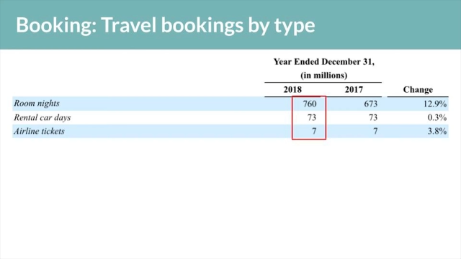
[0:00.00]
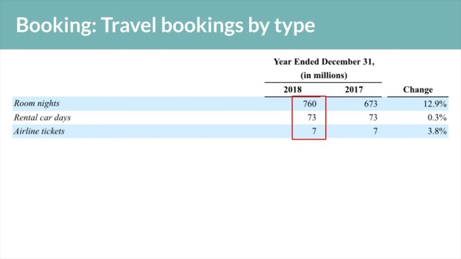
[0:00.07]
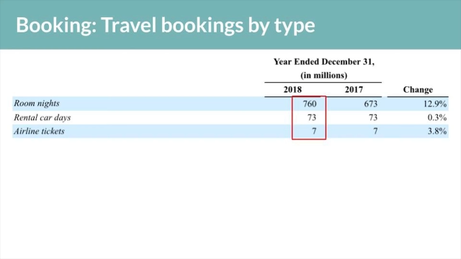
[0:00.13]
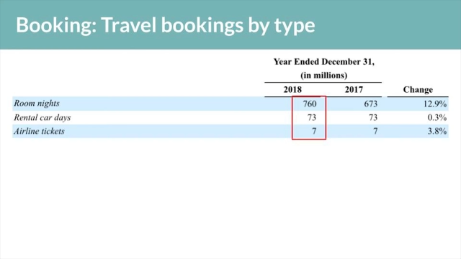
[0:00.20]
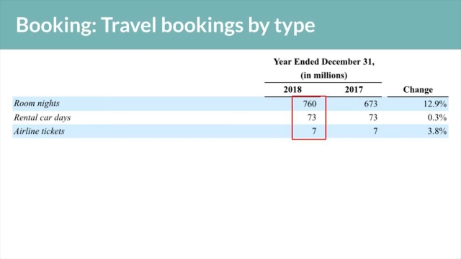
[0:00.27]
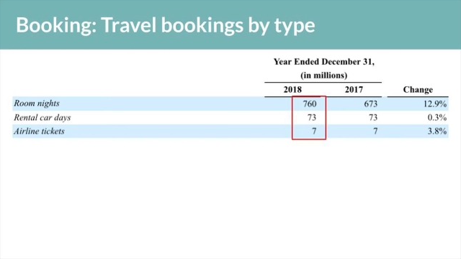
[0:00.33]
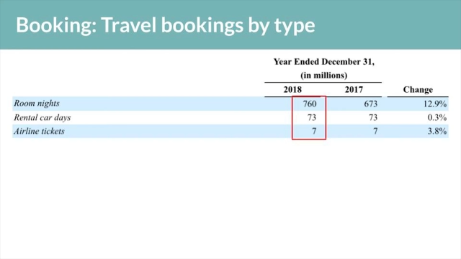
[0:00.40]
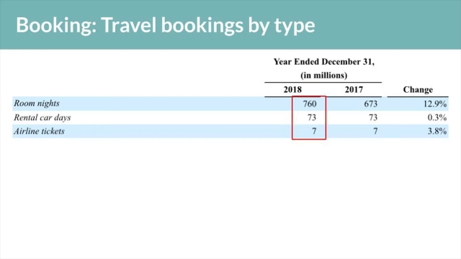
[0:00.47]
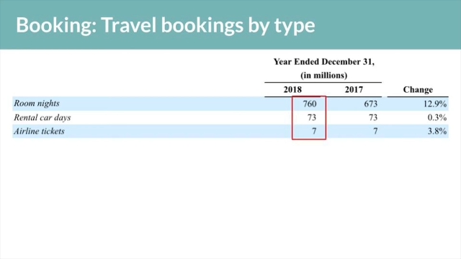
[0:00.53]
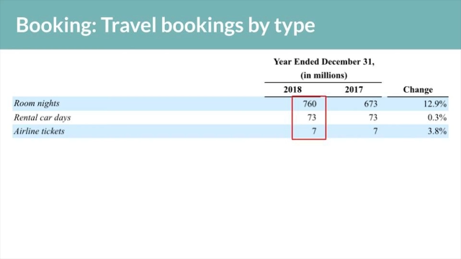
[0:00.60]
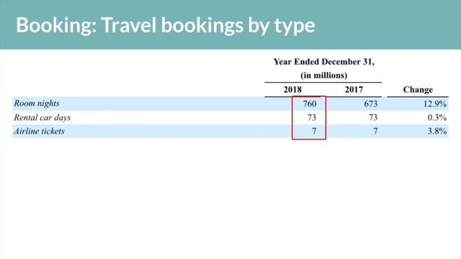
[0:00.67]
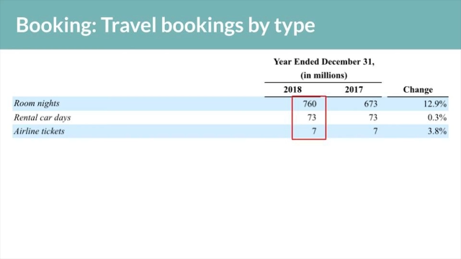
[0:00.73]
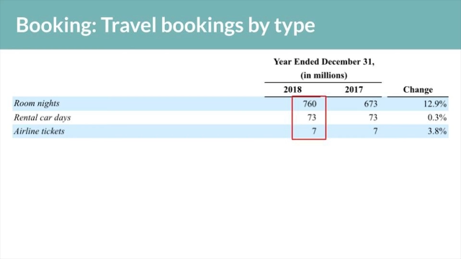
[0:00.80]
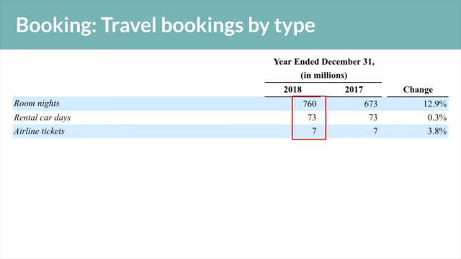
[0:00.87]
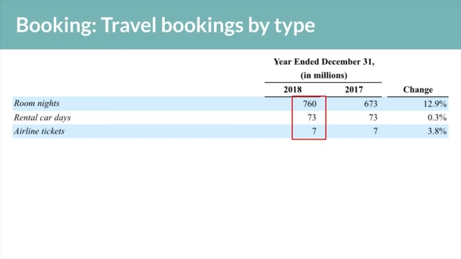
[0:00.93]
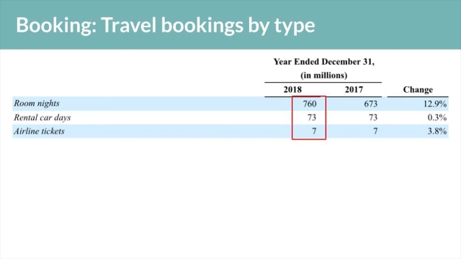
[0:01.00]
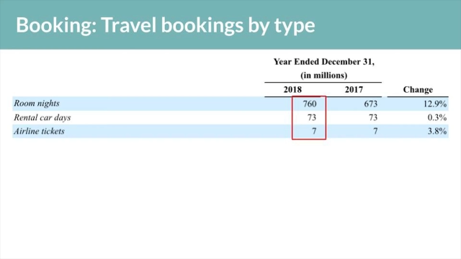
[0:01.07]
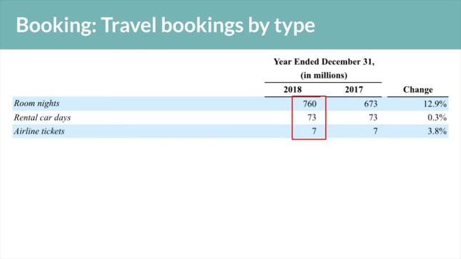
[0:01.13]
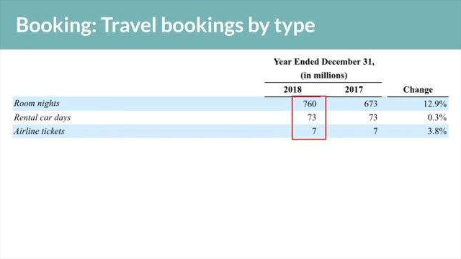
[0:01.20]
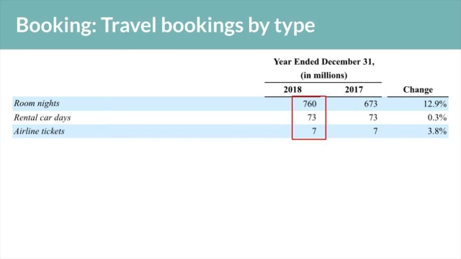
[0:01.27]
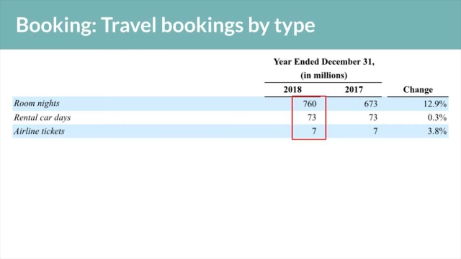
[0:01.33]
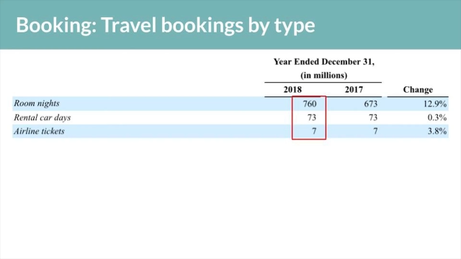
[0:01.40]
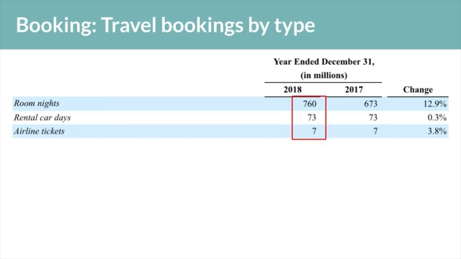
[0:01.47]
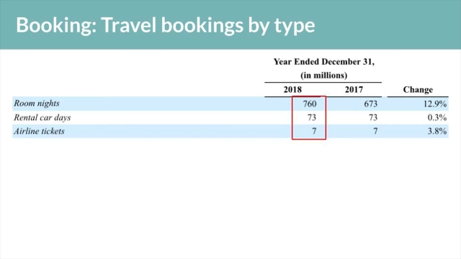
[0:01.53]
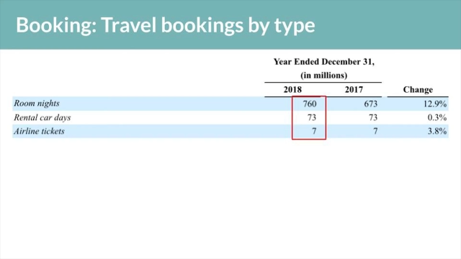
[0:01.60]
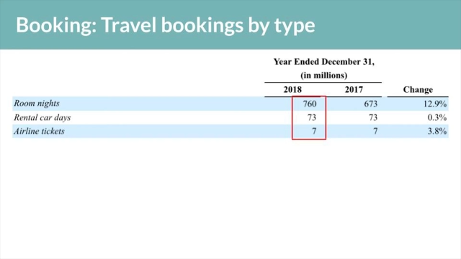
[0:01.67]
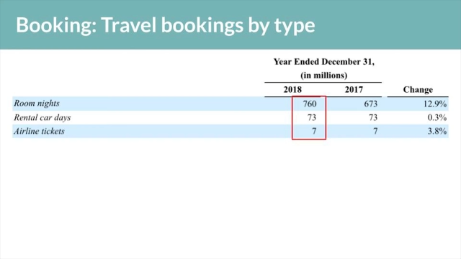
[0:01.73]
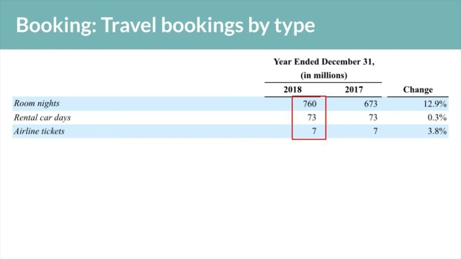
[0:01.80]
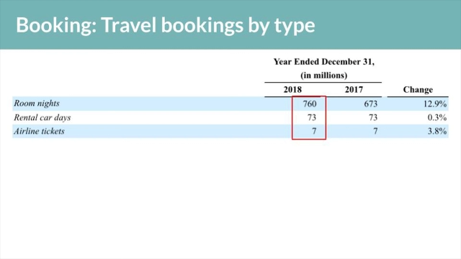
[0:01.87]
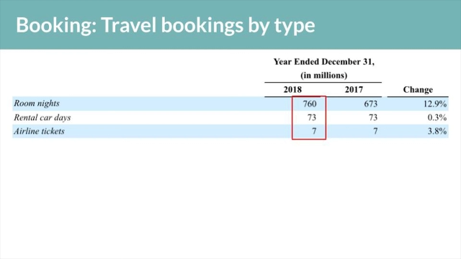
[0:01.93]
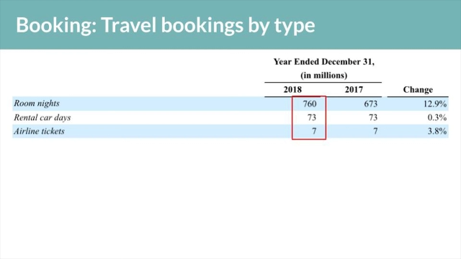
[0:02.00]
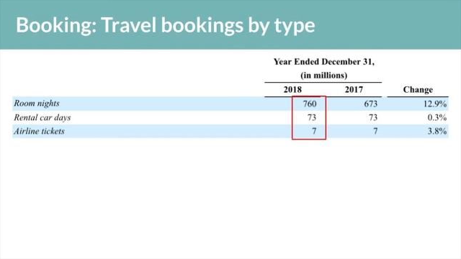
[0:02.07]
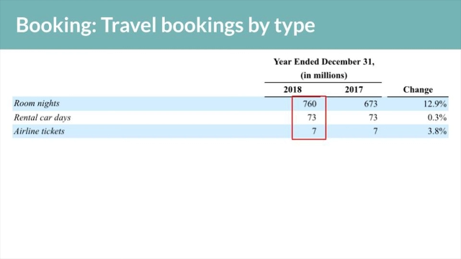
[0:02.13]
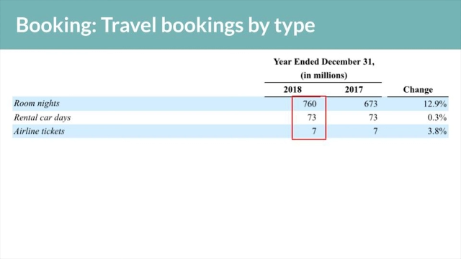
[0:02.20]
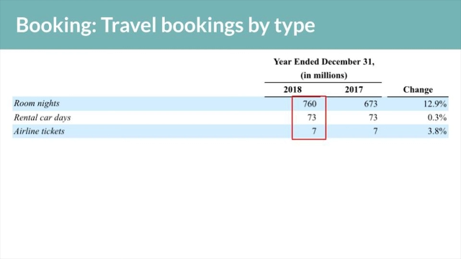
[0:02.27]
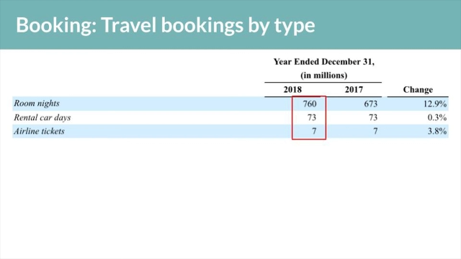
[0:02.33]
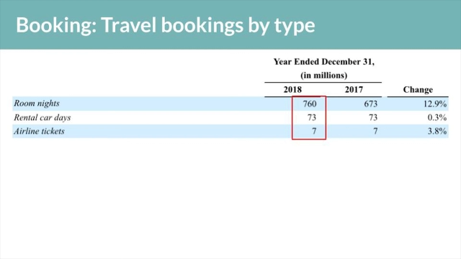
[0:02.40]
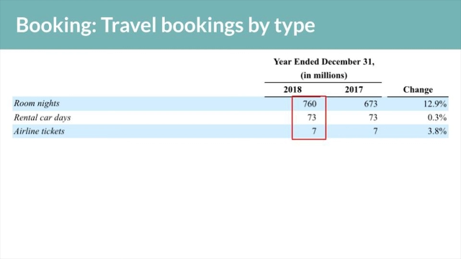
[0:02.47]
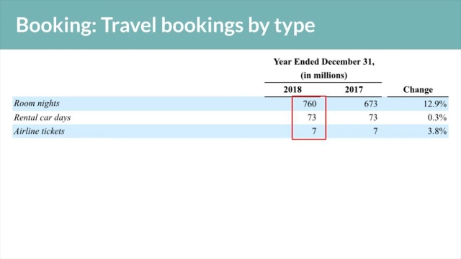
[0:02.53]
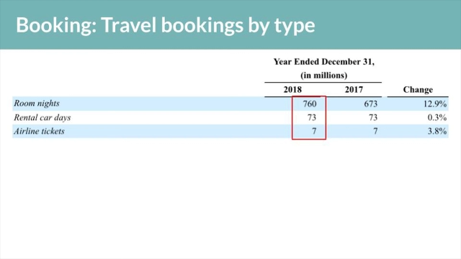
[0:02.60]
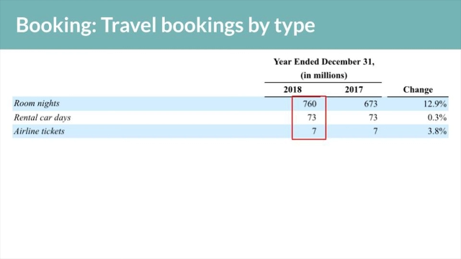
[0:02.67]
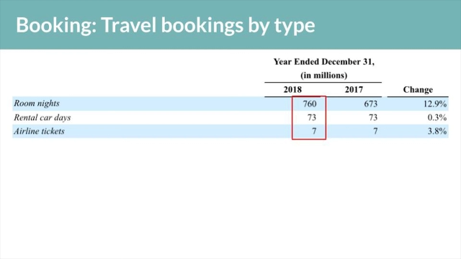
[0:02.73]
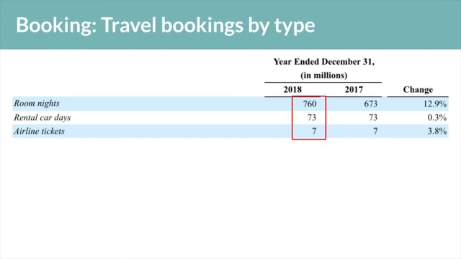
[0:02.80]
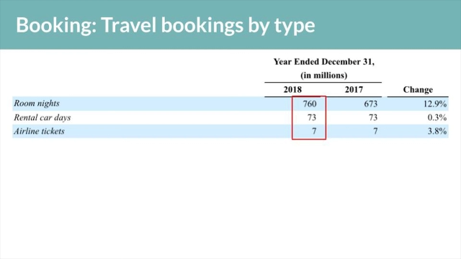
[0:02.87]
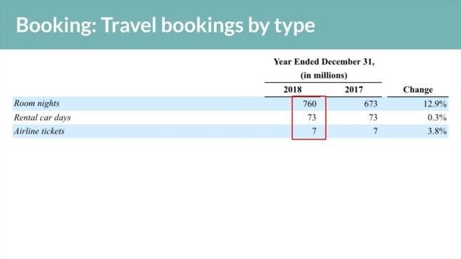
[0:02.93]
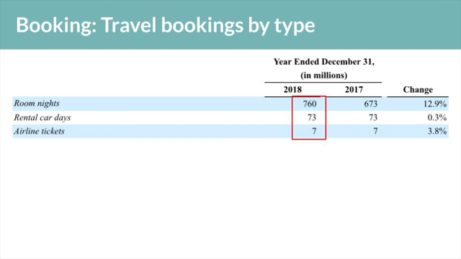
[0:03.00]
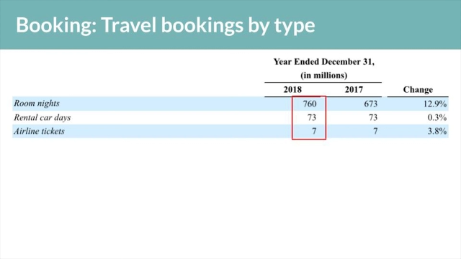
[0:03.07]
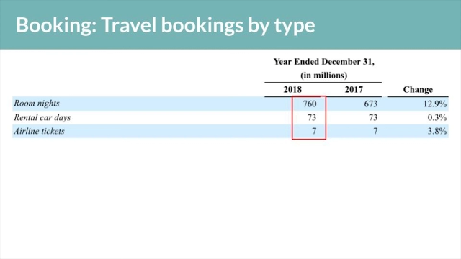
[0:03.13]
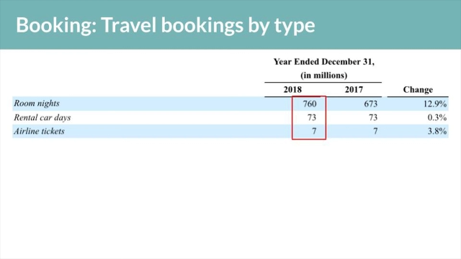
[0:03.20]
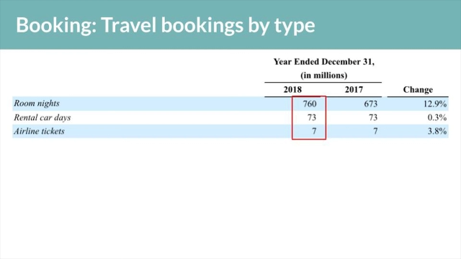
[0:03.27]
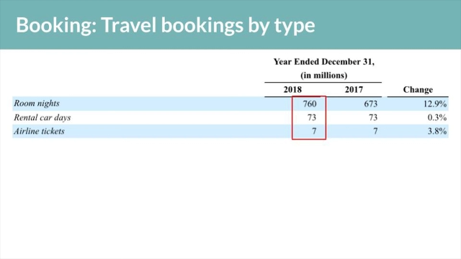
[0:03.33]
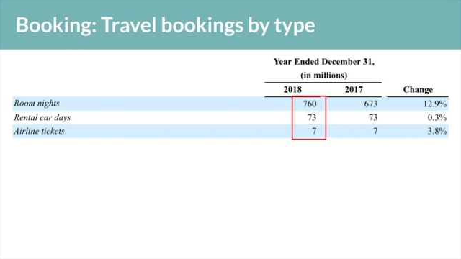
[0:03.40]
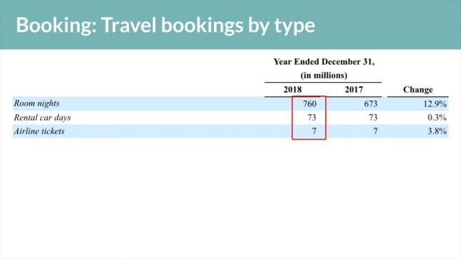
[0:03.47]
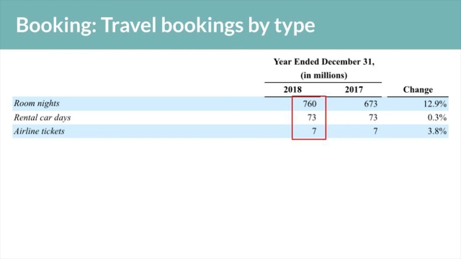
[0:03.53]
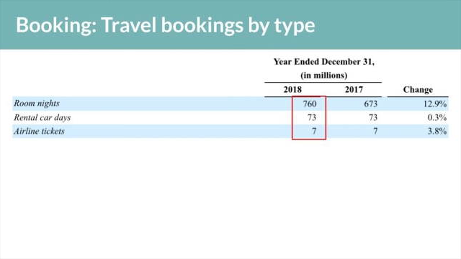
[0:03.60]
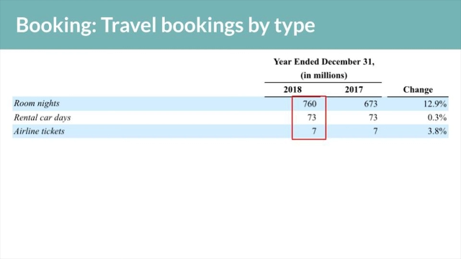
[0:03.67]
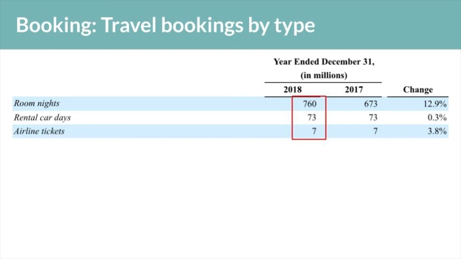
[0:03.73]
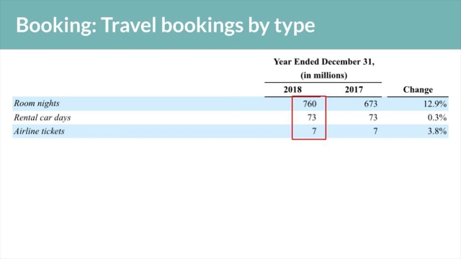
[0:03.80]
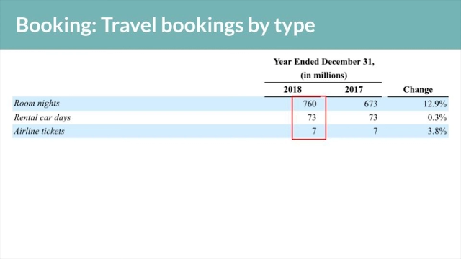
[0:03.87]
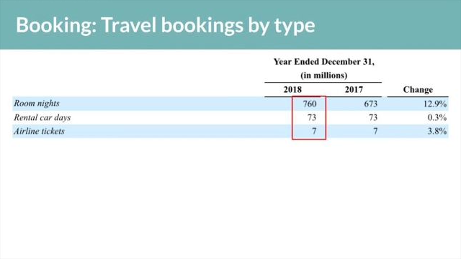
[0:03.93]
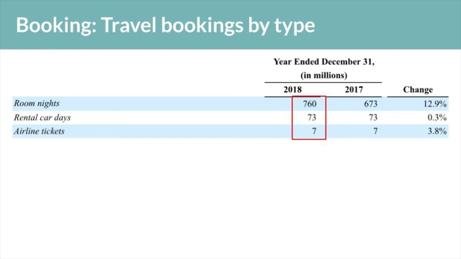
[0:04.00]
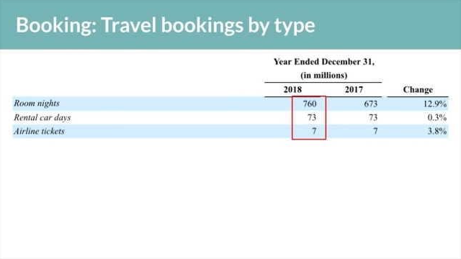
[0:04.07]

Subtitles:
(no speaker visible)